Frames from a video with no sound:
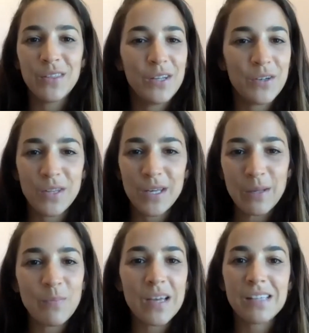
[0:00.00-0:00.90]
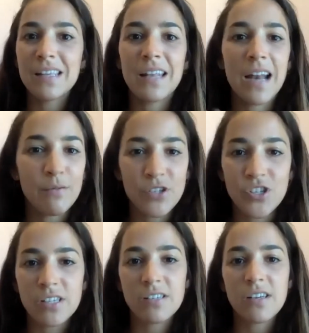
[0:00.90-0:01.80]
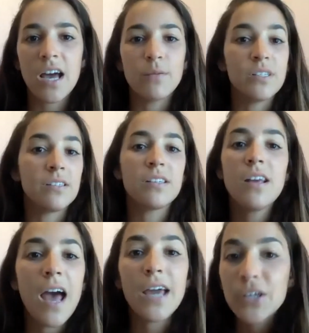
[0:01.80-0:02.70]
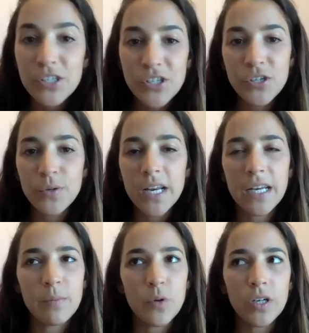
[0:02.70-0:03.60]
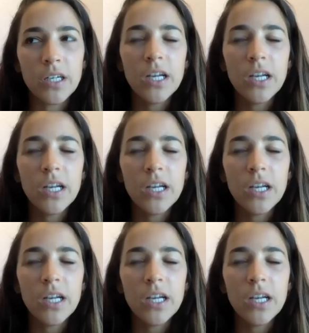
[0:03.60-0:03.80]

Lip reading: the Olympics, and then I couldn't do it anymore.